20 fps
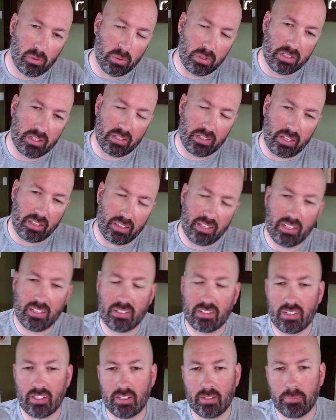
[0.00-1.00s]
which is, I think
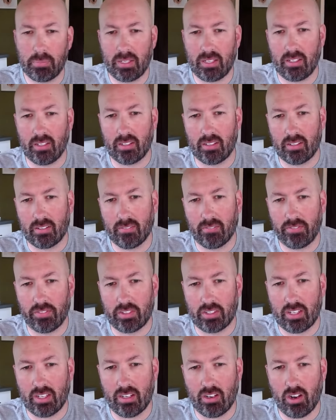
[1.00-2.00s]
is gonna be,
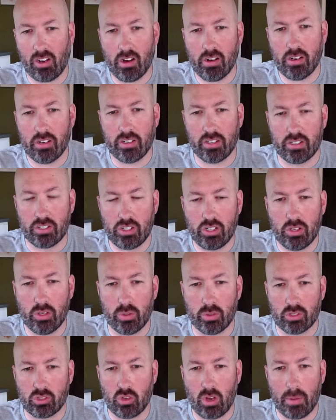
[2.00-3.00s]
it's getting harder to
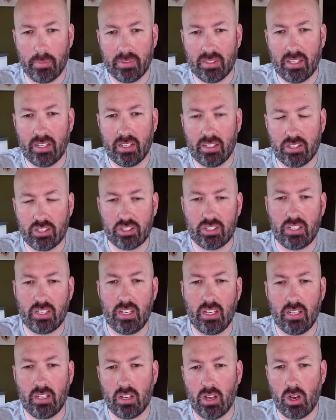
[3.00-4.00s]
do. So I'm thinking
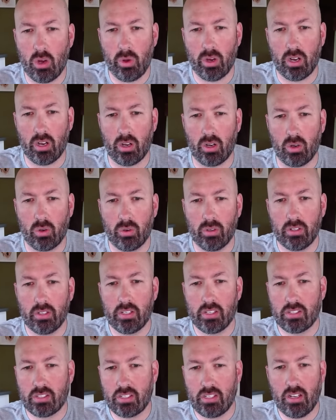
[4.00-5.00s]
C, no O,
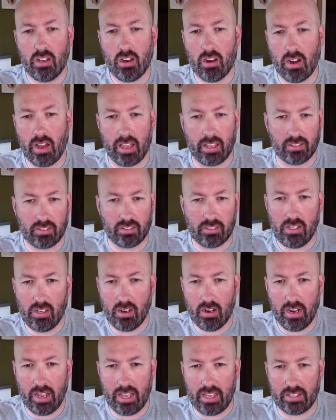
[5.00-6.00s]
CRA,
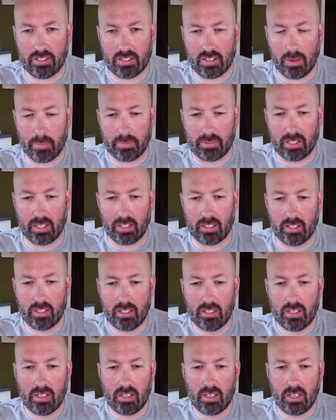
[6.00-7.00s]
CRA something.
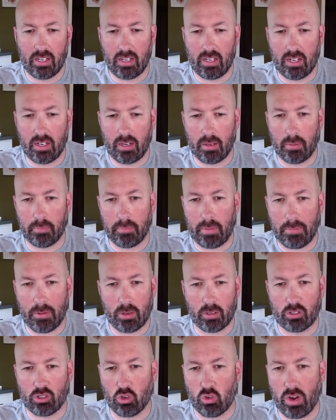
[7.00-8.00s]
Um, how
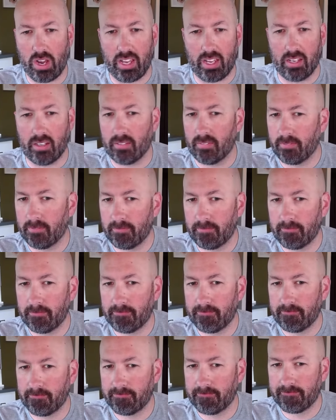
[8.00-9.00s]
about Crane?
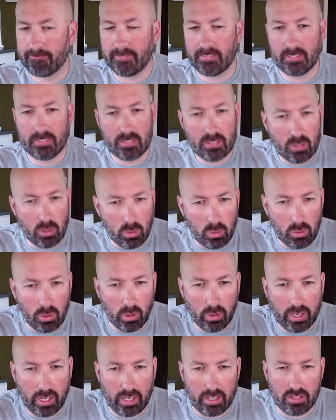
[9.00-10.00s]
Ooh,
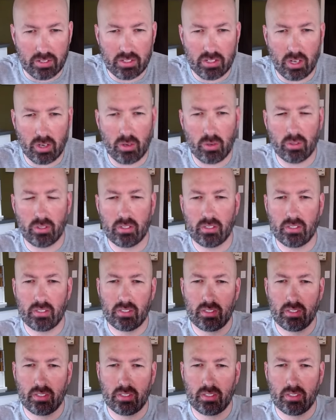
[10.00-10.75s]
okay, so